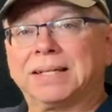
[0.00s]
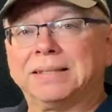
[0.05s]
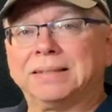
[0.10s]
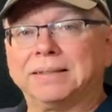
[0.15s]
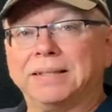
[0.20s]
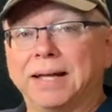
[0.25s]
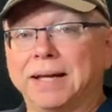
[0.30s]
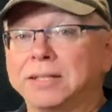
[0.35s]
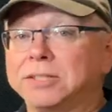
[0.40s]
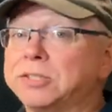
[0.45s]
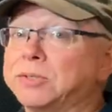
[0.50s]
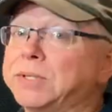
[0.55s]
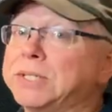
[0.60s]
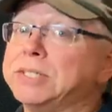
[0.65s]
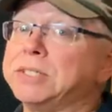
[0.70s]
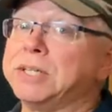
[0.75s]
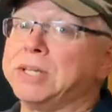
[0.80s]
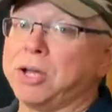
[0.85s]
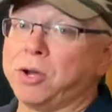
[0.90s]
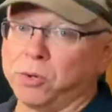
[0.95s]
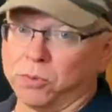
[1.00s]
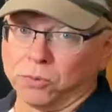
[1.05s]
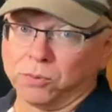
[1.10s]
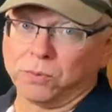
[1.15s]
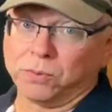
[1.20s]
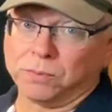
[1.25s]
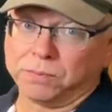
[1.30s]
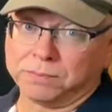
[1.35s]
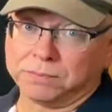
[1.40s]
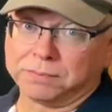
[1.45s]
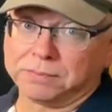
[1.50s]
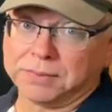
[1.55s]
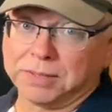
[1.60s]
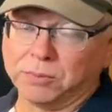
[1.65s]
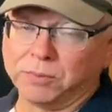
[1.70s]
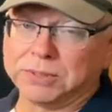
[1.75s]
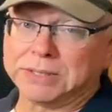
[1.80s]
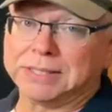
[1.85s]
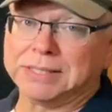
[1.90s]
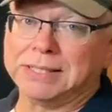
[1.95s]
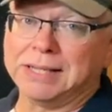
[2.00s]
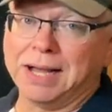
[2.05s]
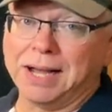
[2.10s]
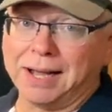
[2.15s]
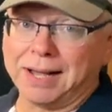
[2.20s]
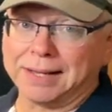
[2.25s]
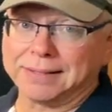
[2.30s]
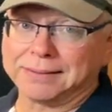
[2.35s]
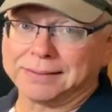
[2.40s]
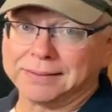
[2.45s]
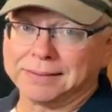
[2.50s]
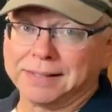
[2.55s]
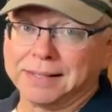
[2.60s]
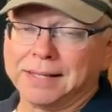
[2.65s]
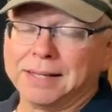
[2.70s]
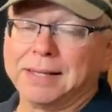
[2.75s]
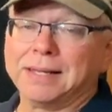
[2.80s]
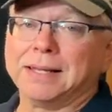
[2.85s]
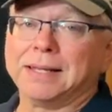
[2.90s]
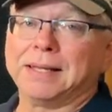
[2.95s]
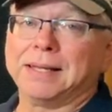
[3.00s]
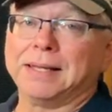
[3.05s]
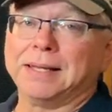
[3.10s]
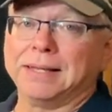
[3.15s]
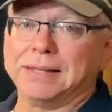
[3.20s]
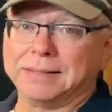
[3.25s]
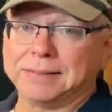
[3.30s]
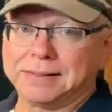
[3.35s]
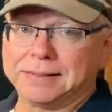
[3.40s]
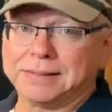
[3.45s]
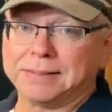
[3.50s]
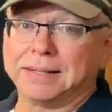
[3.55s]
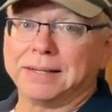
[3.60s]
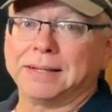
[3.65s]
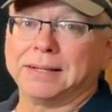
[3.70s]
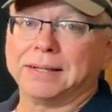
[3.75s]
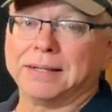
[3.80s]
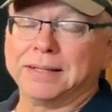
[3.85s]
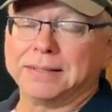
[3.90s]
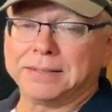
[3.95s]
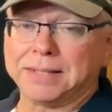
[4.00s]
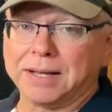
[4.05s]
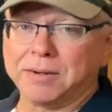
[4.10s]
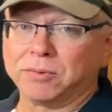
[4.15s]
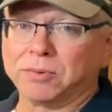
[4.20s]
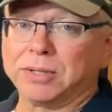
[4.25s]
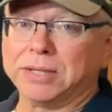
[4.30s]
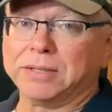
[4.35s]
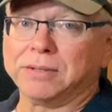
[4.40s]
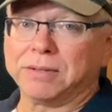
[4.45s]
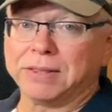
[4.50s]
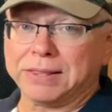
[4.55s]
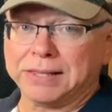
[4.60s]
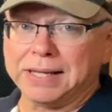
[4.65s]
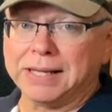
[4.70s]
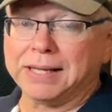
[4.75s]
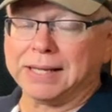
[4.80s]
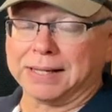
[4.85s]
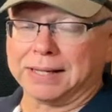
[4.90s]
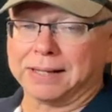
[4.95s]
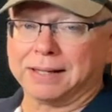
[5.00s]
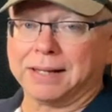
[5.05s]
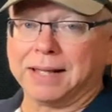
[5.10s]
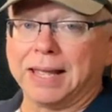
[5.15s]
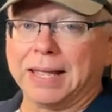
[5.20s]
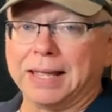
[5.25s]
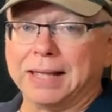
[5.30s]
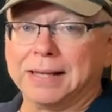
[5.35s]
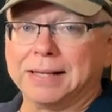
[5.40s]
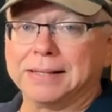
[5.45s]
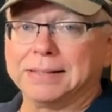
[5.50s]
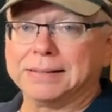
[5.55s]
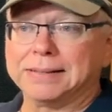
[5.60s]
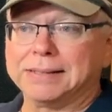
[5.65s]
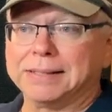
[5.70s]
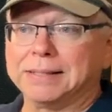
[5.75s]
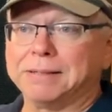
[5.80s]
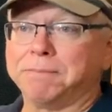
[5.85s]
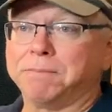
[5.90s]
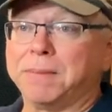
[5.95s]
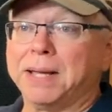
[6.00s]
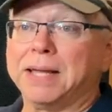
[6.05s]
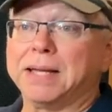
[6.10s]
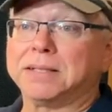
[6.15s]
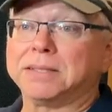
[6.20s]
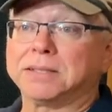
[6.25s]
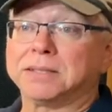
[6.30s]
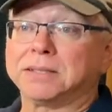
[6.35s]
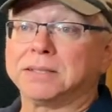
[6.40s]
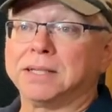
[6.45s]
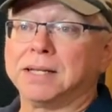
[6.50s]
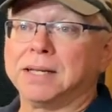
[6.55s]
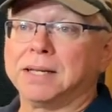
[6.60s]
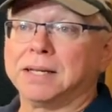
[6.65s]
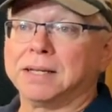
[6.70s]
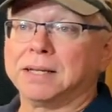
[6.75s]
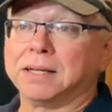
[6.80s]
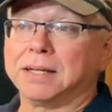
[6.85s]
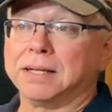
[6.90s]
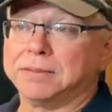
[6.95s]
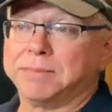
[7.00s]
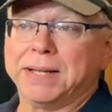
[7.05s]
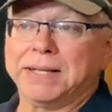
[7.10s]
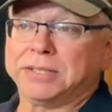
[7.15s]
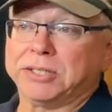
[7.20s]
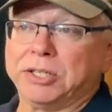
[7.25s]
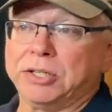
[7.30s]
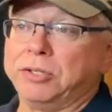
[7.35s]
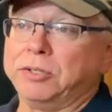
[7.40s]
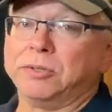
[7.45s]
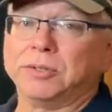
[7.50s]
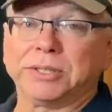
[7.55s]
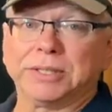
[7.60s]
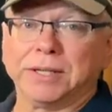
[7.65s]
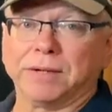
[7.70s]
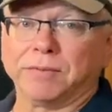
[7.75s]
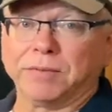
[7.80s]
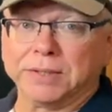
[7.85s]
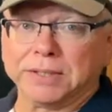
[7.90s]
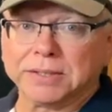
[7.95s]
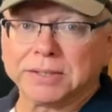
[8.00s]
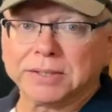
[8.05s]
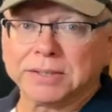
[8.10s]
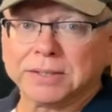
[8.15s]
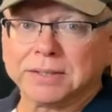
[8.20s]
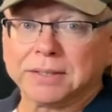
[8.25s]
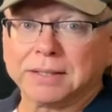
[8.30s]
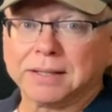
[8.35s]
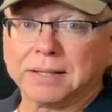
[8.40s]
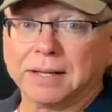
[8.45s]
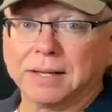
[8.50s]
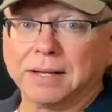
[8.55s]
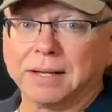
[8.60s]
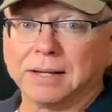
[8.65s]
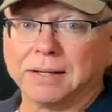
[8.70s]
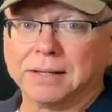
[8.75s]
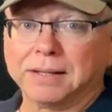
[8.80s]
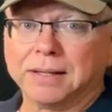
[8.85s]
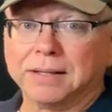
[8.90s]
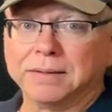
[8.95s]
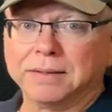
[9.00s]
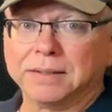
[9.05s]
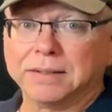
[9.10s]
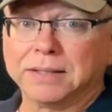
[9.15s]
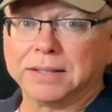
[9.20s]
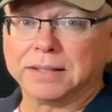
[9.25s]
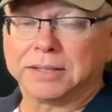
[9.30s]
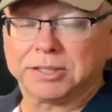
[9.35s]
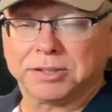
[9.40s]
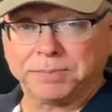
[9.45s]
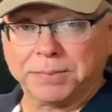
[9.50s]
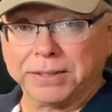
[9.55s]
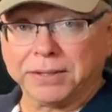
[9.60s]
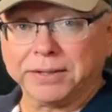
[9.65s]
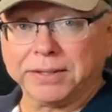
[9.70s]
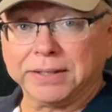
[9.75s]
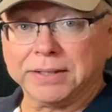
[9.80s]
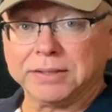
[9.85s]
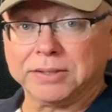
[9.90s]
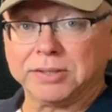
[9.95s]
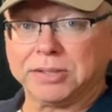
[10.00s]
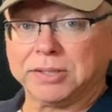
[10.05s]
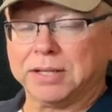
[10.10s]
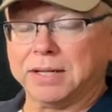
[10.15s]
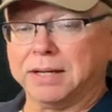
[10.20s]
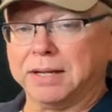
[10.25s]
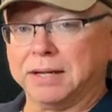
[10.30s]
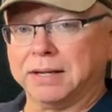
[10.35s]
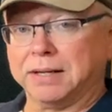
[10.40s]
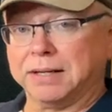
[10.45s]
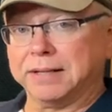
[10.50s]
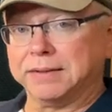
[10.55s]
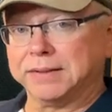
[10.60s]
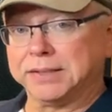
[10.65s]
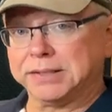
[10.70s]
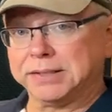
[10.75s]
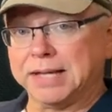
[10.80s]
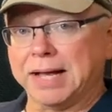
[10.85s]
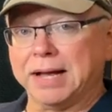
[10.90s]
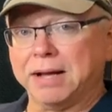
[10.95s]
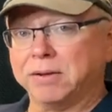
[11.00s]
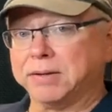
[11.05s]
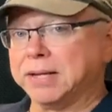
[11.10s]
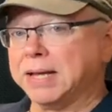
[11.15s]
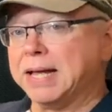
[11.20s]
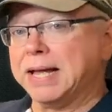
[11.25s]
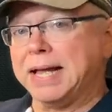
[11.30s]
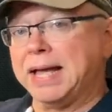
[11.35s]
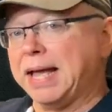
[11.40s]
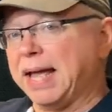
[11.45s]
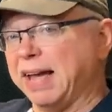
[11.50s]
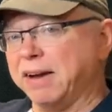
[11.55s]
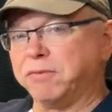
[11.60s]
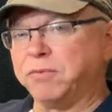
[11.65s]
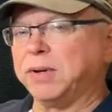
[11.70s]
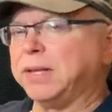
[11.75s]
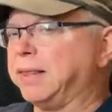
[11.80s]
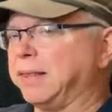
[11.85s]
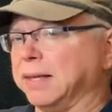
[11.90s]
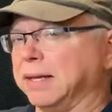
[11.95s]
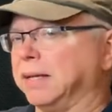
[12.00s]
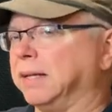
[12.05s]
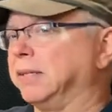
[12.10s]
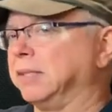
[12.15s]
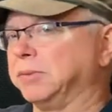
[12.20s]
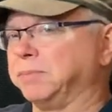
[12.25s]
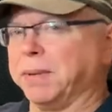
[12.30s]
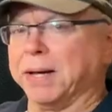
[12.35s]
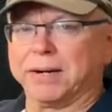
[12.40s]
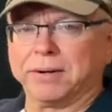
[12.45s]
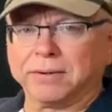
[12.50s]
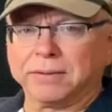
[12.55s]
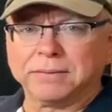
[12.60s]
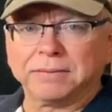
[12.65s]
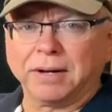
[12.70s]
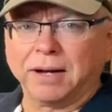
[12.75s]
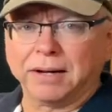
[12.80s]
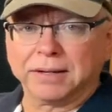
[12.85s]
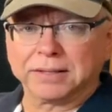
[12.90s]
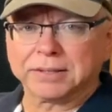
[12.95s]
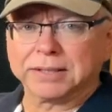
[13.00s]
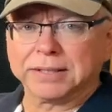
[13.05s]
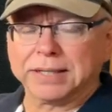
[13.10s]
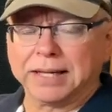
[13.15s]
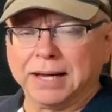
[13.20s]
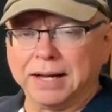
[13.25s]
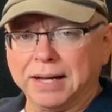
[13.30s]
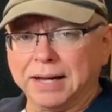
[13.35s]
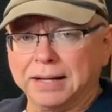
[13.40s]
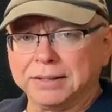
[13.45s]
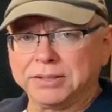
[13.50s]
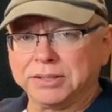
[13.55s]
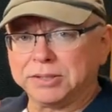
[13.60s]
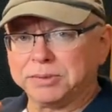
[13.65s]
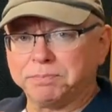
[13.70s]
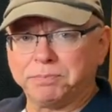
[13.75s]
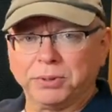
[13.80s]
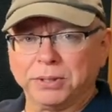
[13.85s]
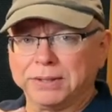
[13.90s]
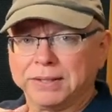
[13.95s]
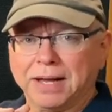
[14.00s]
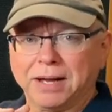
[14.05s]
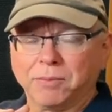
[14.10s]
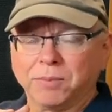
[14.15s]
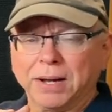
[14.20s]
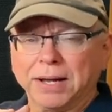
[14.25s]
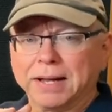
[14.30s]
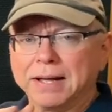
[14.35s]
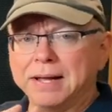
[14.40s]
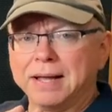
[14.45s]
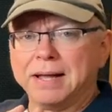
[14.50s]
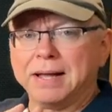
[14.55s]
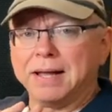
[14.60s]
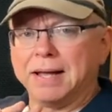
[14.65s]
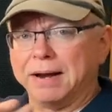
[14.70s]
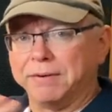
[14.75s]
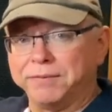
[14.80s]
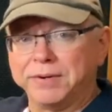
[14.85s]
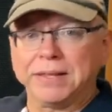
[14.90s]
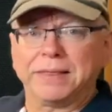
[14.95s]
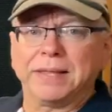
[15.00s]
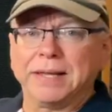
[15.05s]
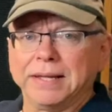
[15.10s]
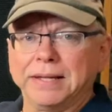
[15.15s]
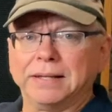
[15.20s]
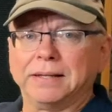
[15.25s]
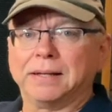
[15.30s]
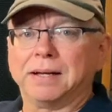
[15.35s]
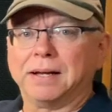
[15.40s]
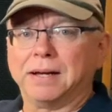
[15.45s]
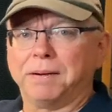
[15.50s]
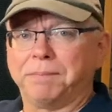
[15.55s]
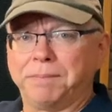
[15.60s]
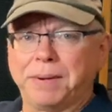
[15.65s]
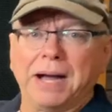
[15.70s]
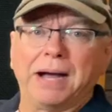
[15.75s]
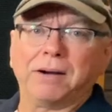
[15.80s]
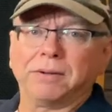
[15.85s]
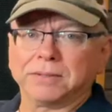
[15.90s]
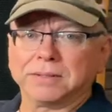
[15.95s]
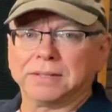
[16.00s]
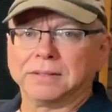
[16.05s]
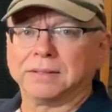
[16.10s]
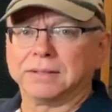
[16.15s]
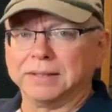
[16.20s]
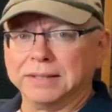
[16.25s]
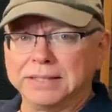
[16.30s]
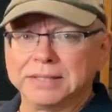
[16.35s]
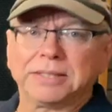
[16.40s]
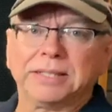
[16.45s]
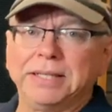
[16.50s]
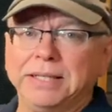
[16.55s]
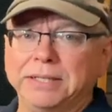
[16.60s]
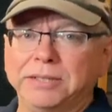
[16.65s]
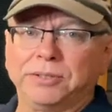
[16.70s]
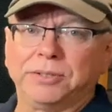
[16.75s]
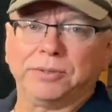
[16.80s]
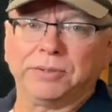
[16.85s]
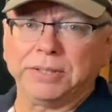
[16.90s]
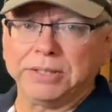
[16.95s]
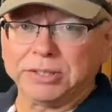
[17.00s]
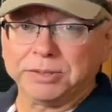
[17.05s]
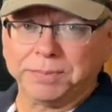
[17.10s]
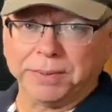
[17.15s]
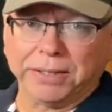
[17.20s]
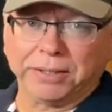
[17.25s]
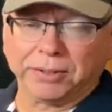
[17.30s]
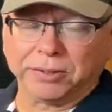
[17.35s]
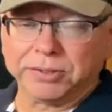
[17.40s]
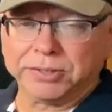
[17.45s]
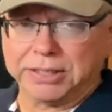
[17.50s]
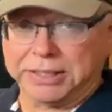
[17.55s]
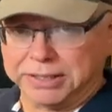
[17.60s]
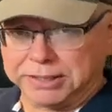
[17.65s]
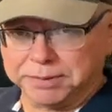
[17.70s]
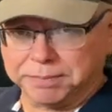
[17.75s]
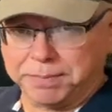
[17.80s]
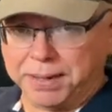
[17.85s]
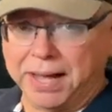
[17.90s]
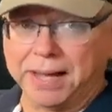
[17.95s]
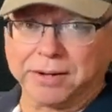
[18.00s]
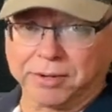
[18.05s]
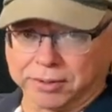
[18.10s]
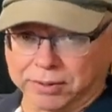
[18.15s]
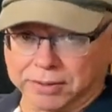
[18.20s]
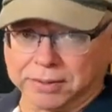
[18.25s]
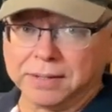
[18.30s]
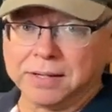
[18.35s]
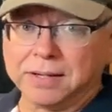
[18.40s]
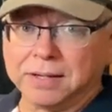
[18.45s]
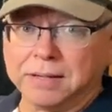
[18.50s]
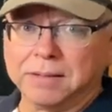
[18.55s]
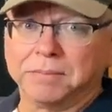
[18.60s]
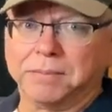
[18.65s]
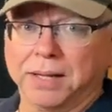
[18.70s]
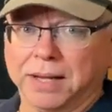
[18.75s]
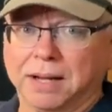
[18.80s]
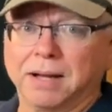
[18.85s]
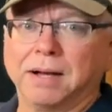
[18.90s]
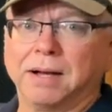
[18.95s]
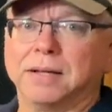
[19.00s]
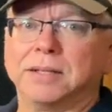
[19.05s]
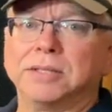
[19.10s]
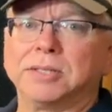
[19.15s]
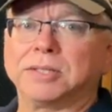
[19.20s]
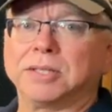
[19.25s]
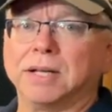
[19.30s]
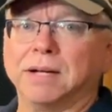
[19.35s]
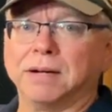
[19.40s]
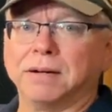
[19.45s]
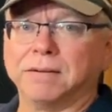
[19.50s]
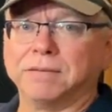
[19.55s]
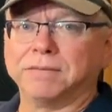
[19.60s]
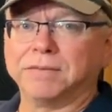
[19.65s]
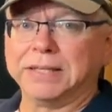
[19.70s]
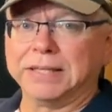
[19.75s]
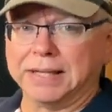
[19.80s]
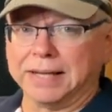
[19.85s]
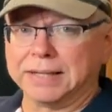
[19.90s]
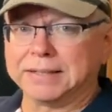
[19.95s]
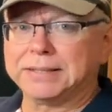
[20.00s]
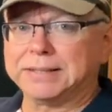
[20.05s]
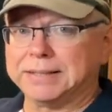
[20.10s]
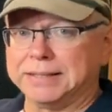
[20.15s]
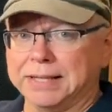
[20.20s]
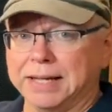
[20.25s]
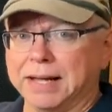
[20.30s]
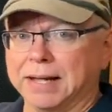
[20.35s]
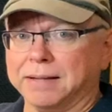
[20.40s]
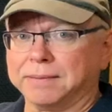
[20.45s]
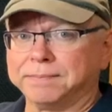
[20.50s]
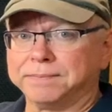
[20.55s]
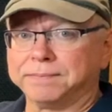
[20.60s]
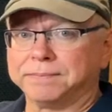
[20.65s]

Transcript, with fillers: The answer is no, it was not it uh, it's a real thing, and it makes it makes a huge difference uh, in the experience, uh, in the sound. Everything is better, honestly. I, I just put it that way. Everything about listening to these speakers is better because of the SDA.